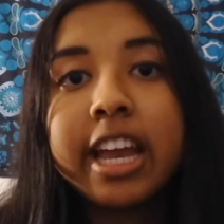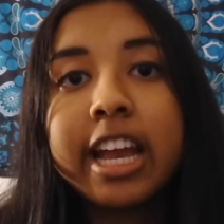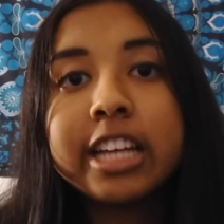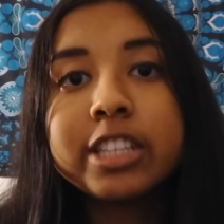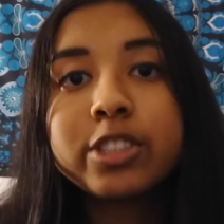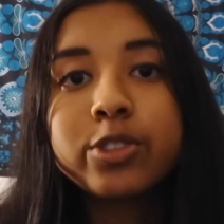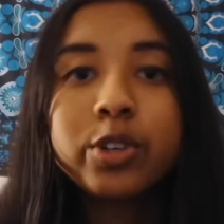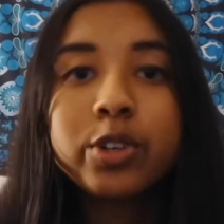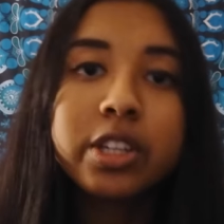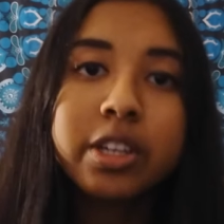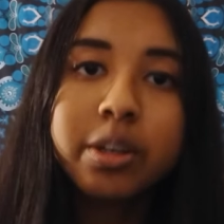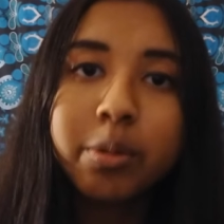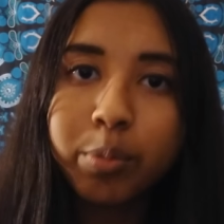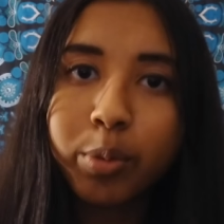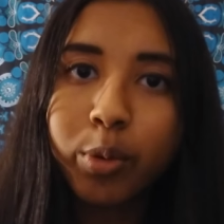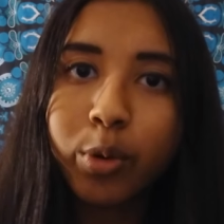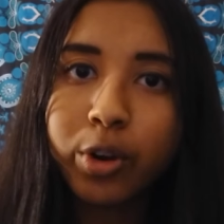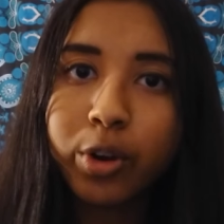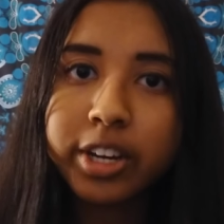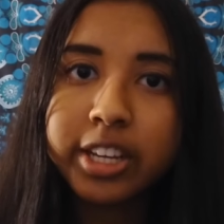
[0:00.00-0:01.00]
it's really
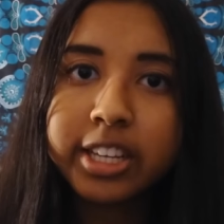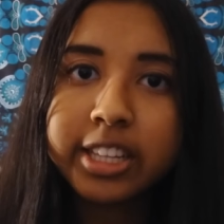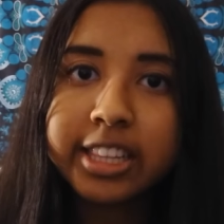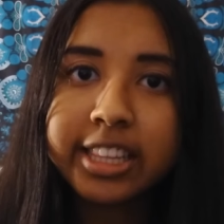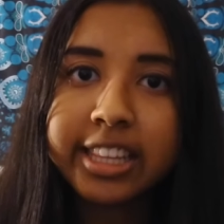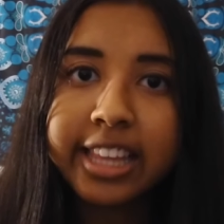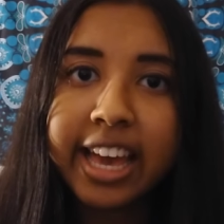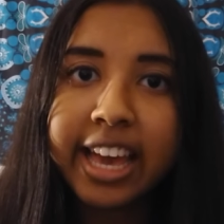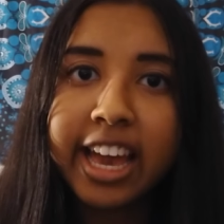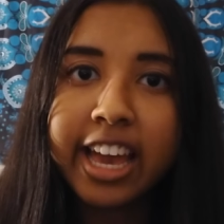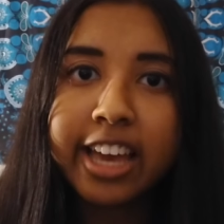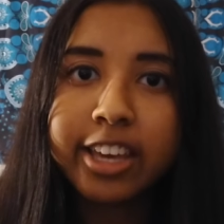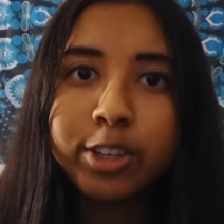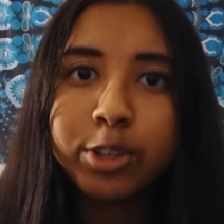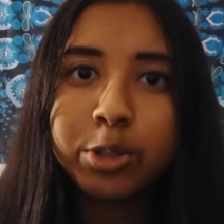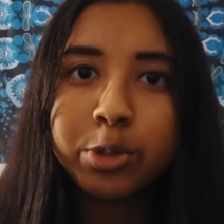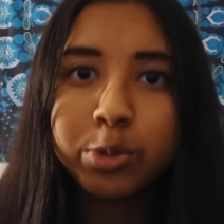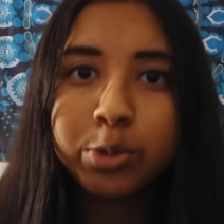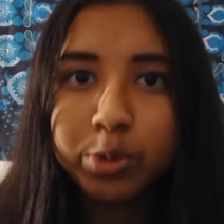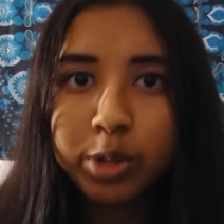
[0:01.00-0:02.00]
important that
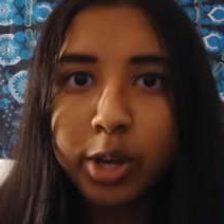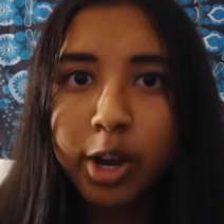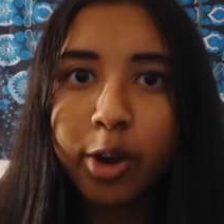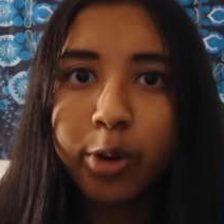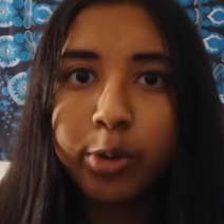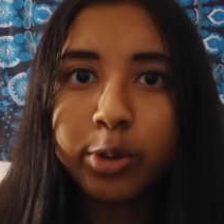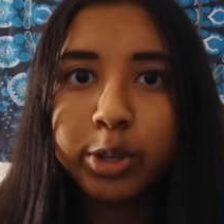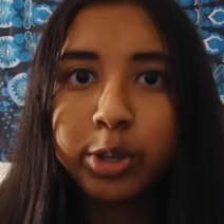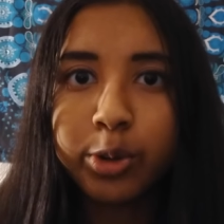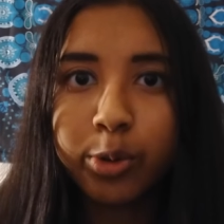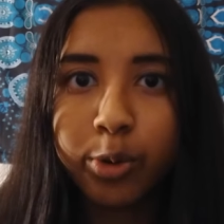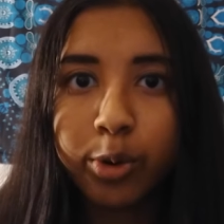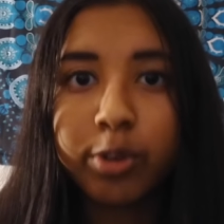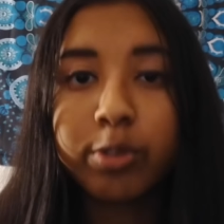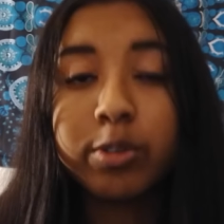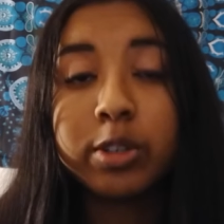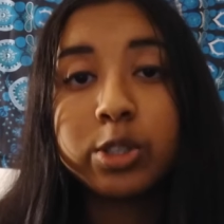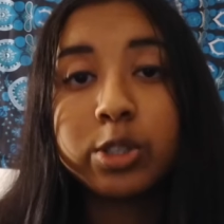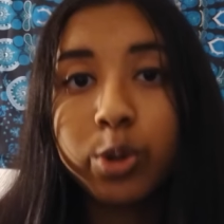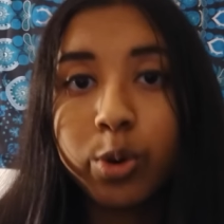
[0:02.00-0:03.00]
you know your
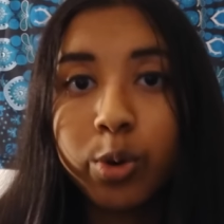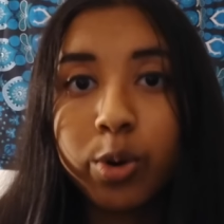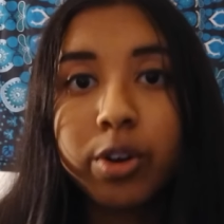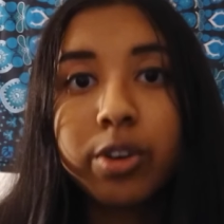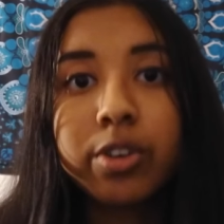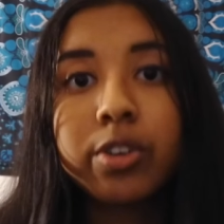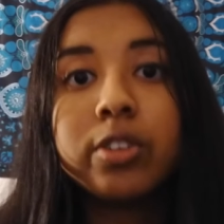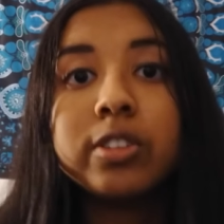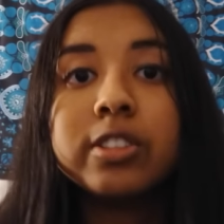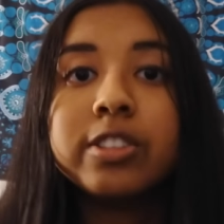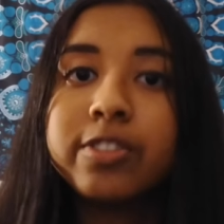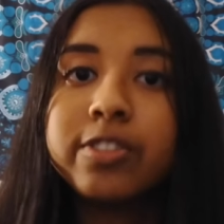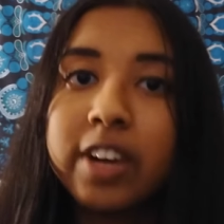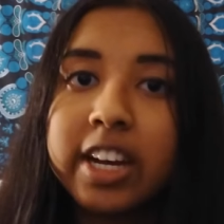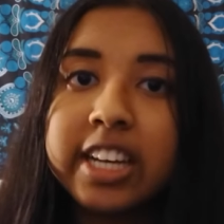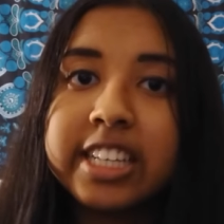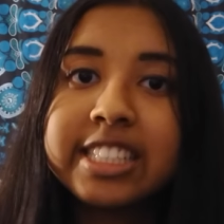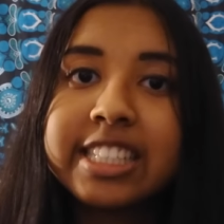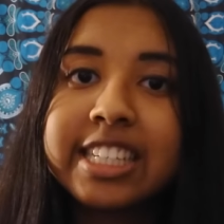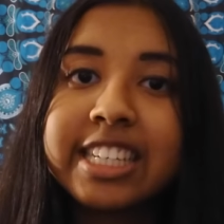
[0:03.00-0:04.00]
rhetorical
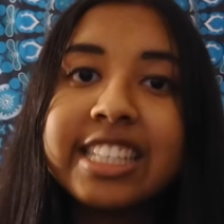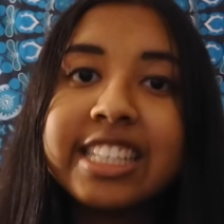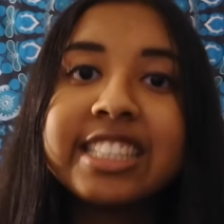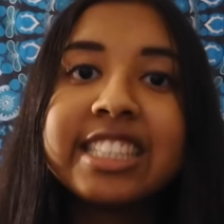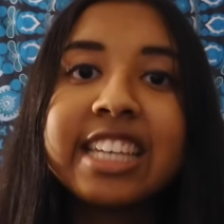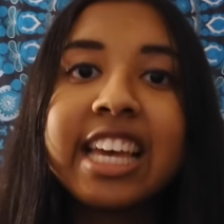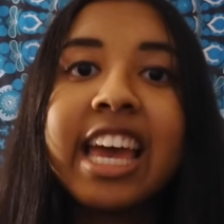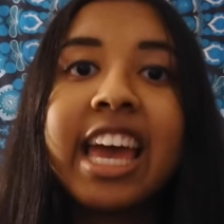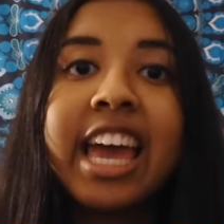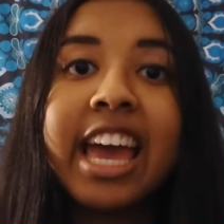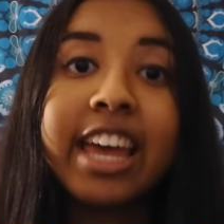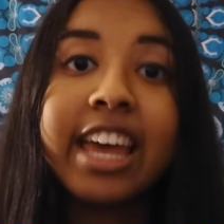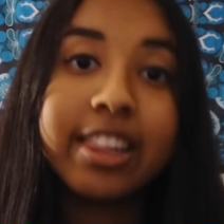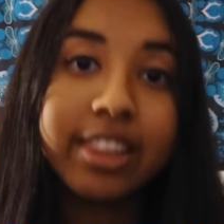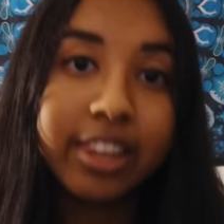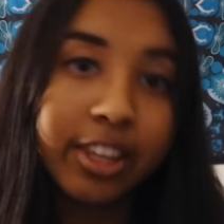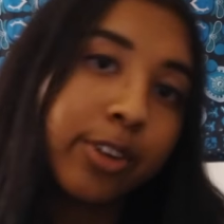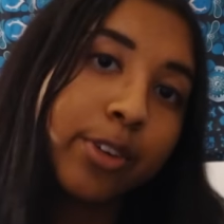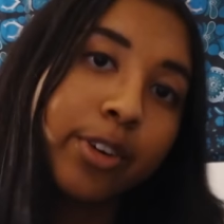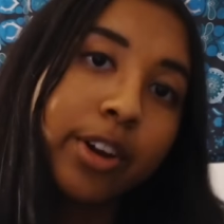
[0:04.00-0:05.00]
devices
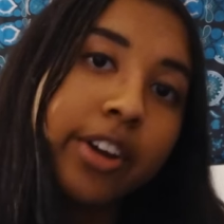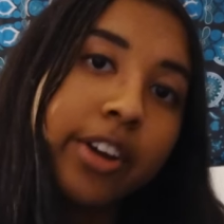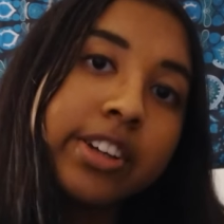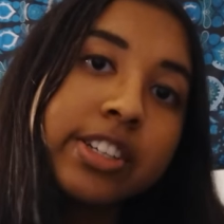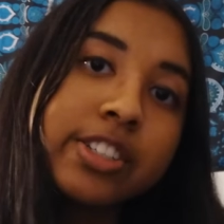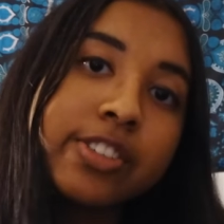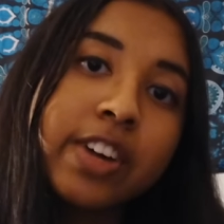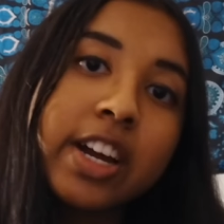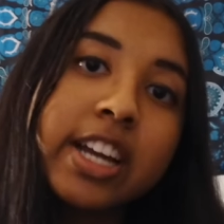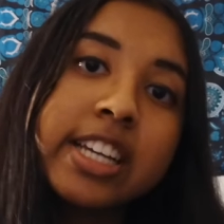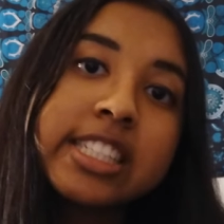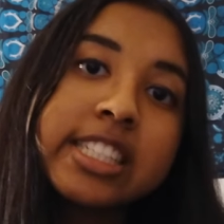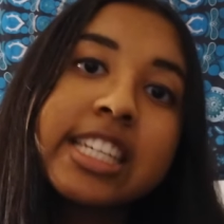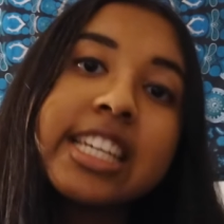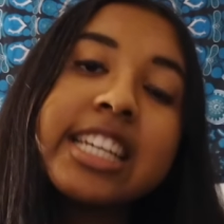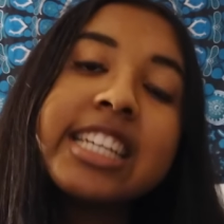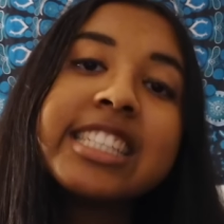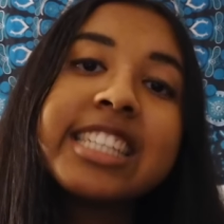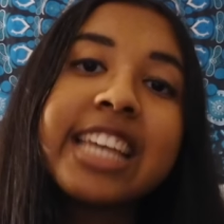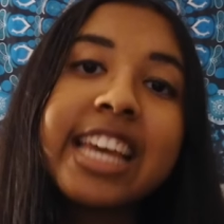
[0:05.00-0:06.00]
and literary
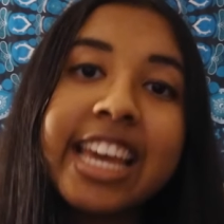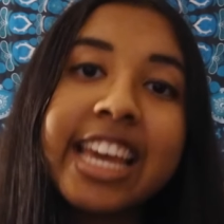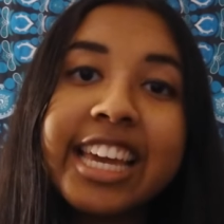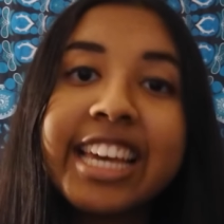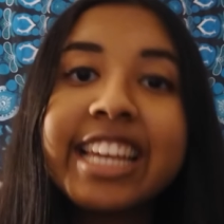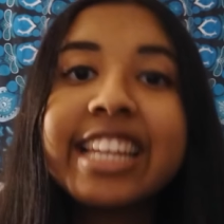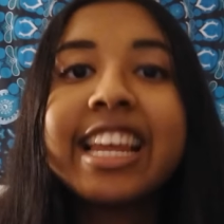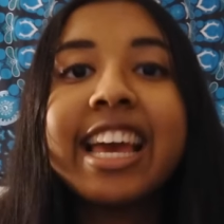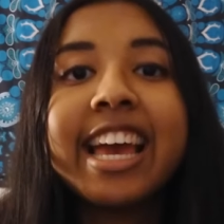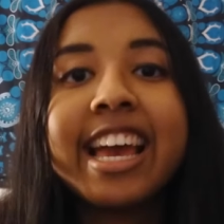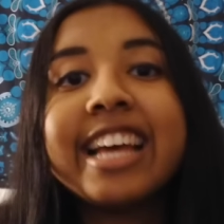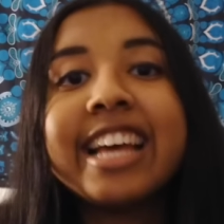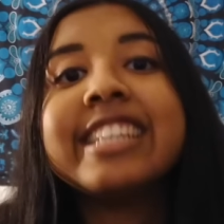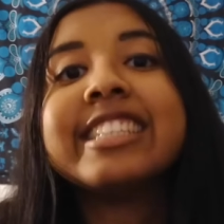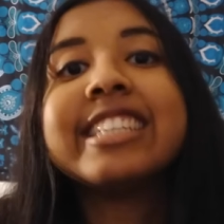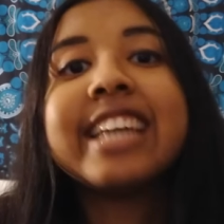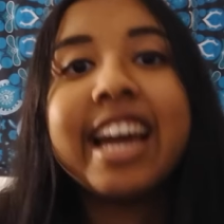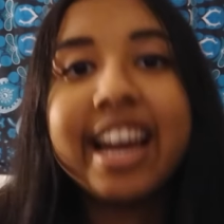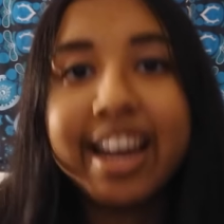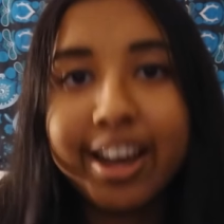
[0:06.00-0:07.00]
devices in
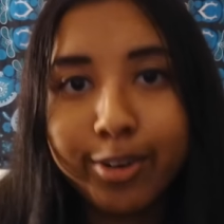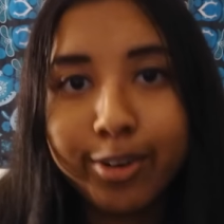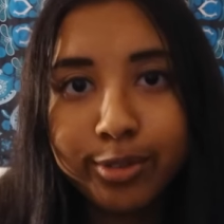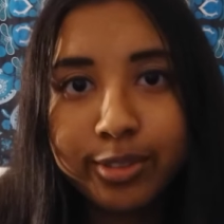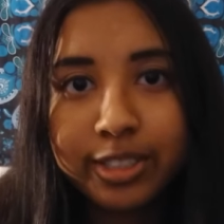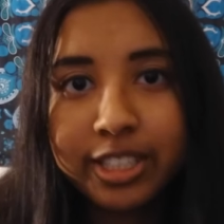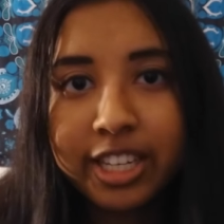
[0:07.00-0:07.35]
and out.